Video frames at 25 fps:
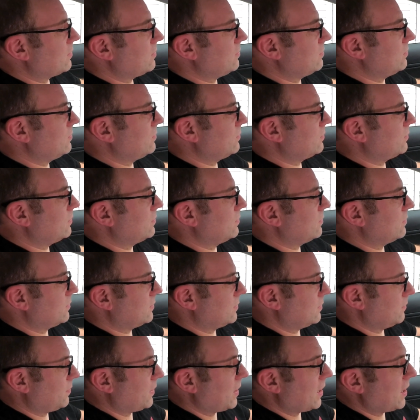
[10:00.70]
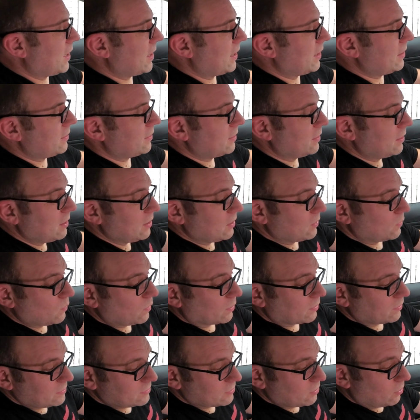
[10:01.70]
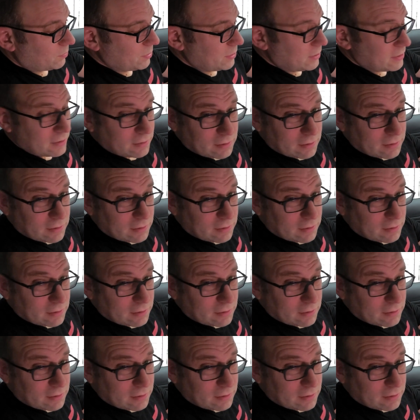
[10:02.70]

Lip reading: you to buy one of these OBD